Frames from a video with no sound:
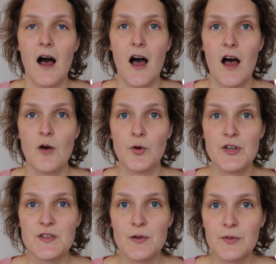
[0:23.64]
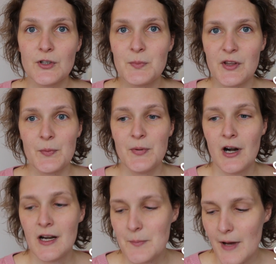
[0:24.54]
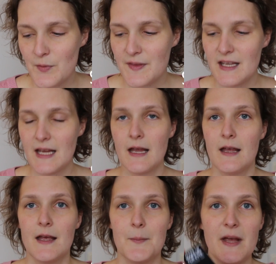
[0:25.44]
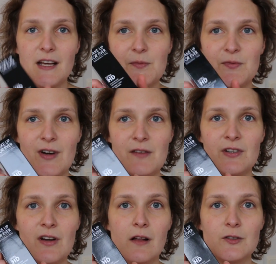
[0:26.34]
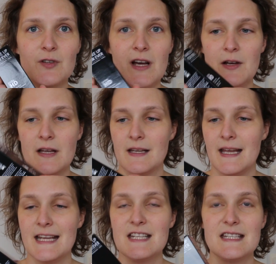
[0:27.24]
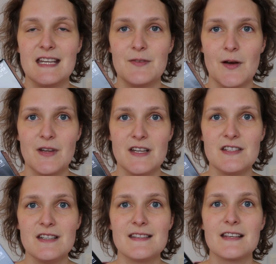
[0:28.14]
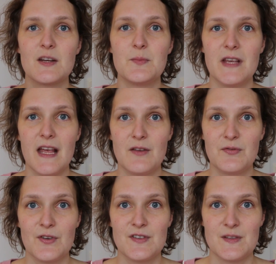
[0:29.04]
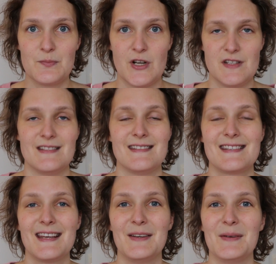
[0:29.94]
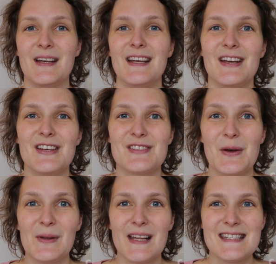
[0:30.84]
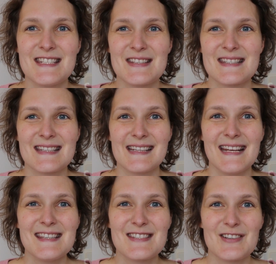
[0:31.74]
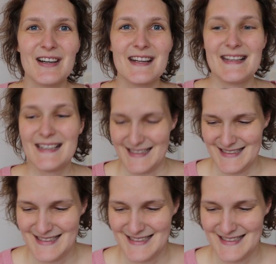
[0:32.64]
a voiceover, but the part about the Makeup Forever Ultra HD Foundation is gonna be a first impressions. So let's just get started.